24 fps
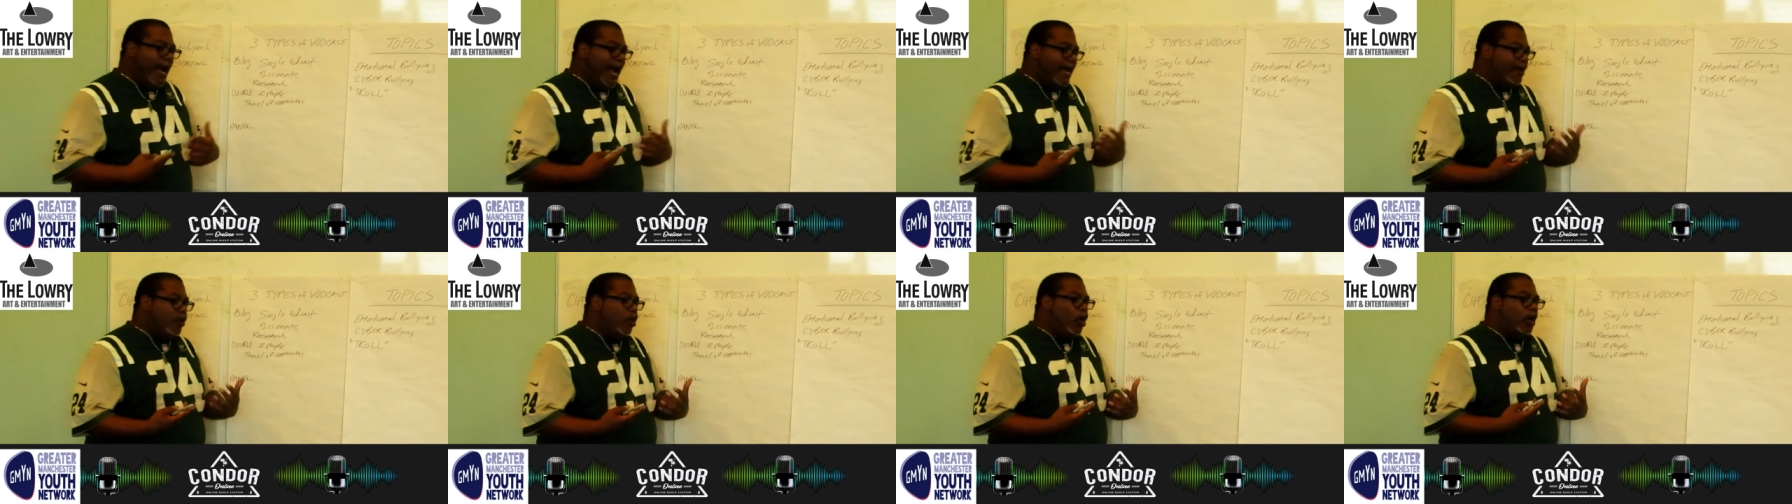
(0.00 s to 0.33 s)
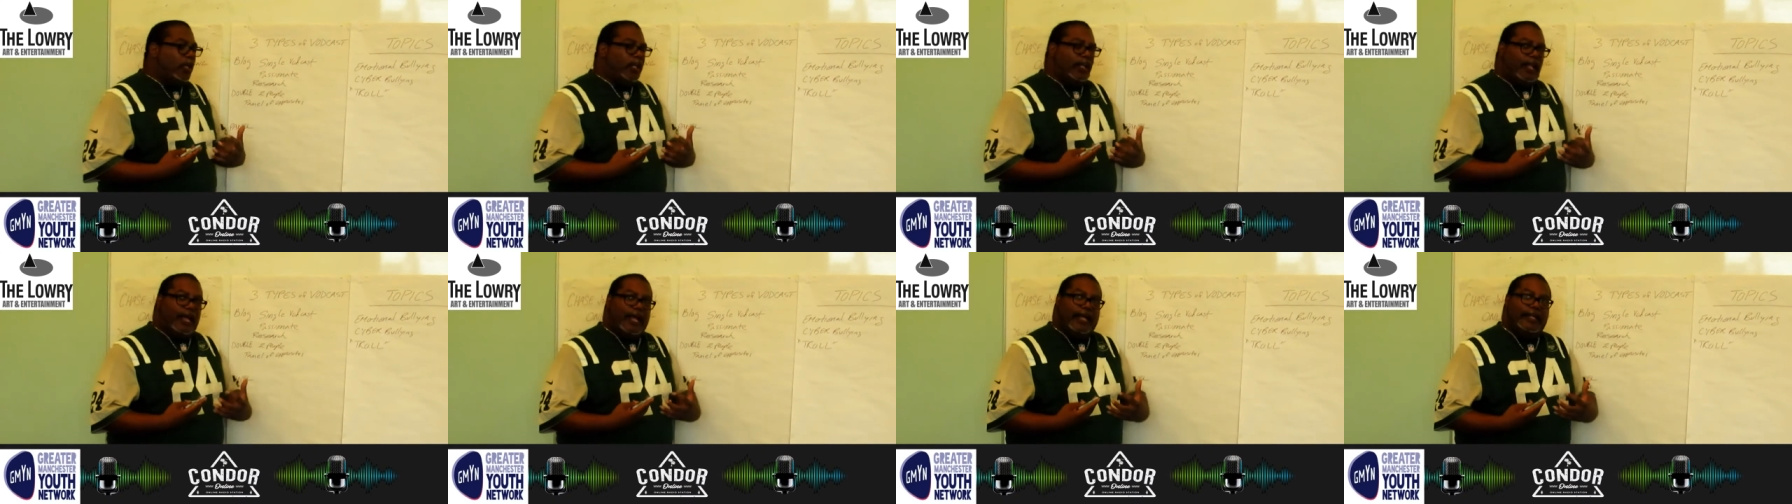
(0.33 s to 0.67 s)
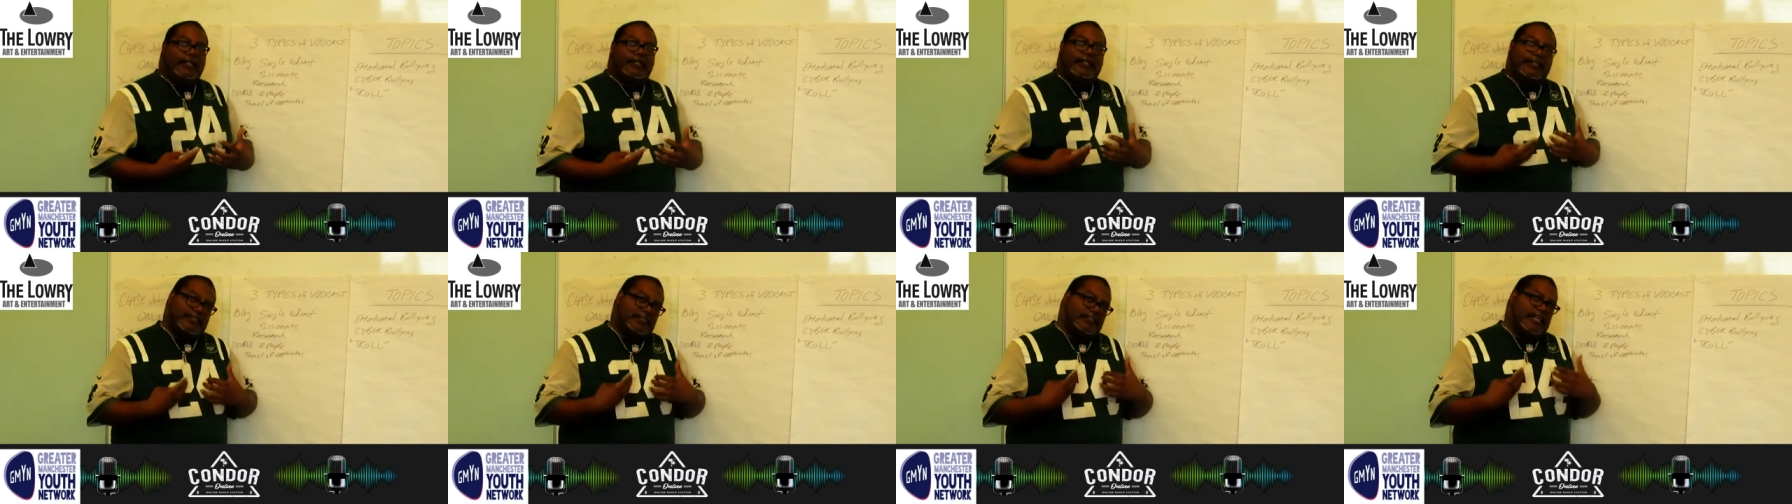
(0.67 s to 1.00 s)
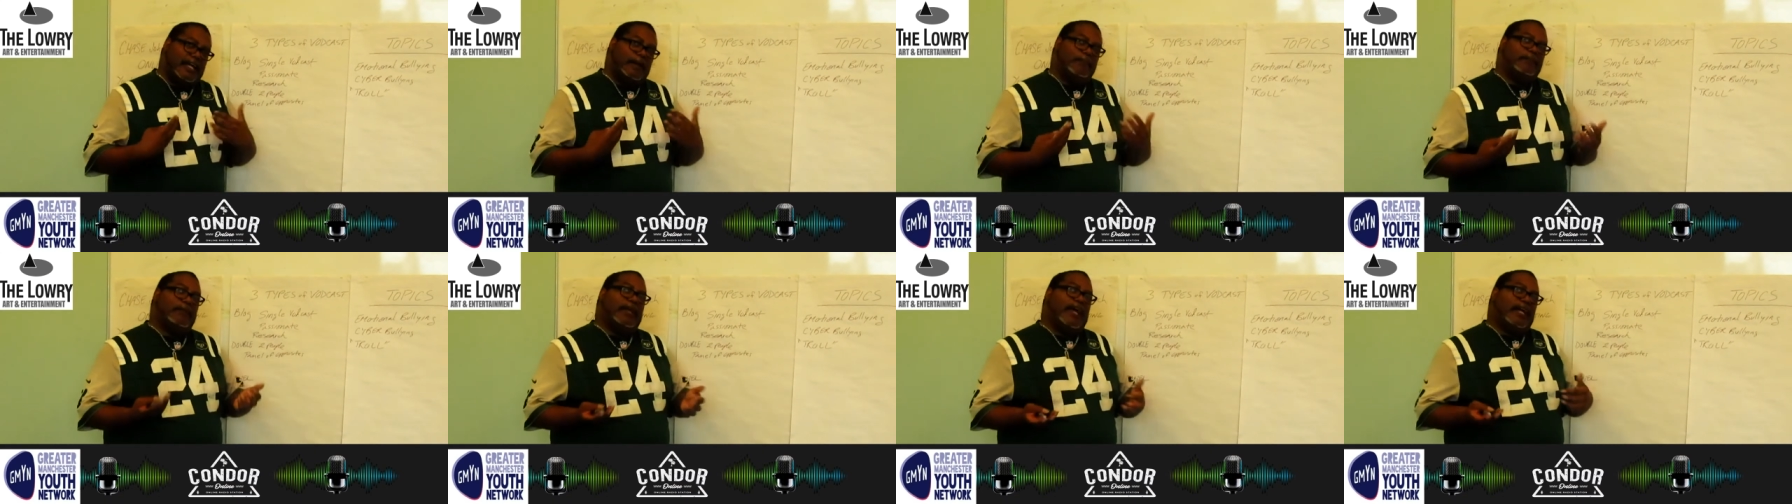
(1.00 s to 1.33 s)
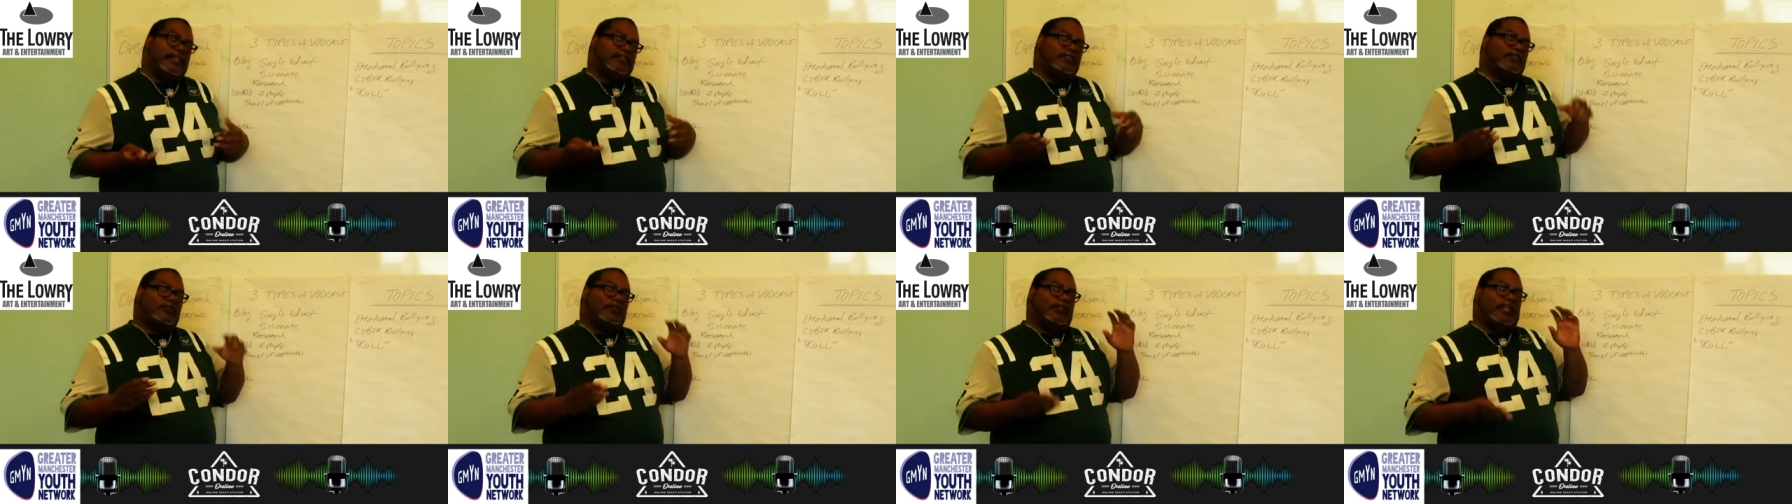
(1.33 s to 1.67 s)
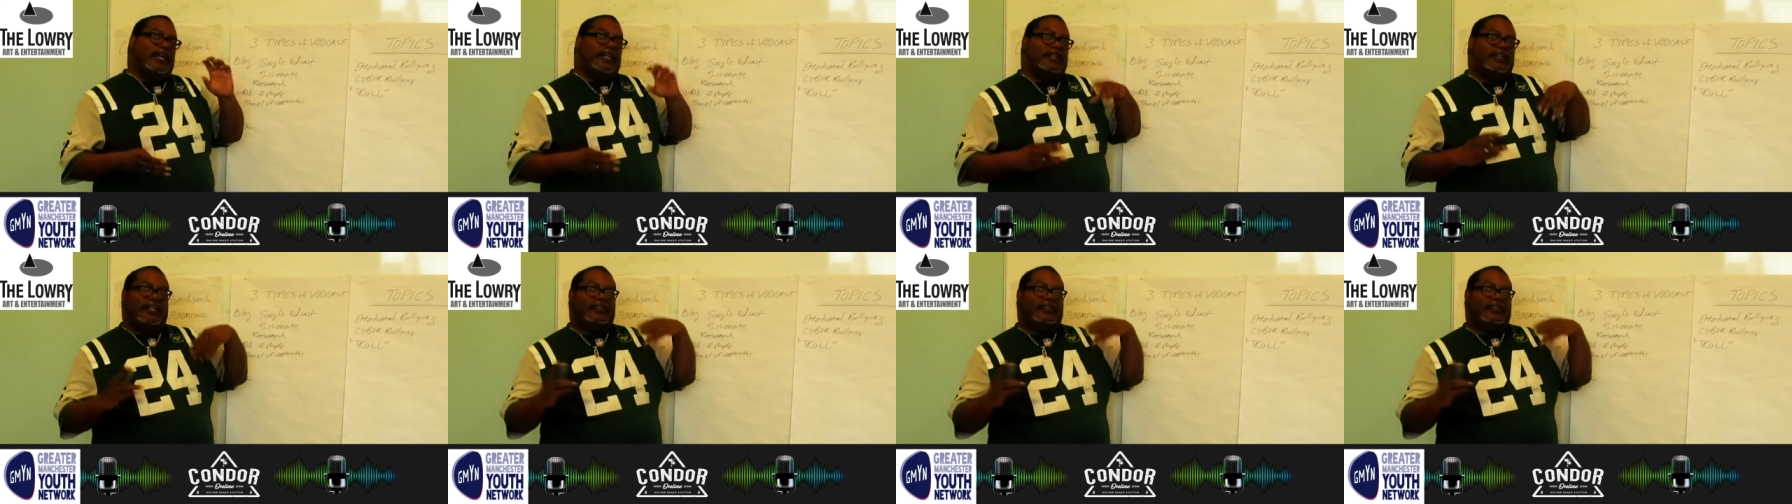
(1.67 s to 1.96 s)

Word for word: I call it like, because I, I do a lot of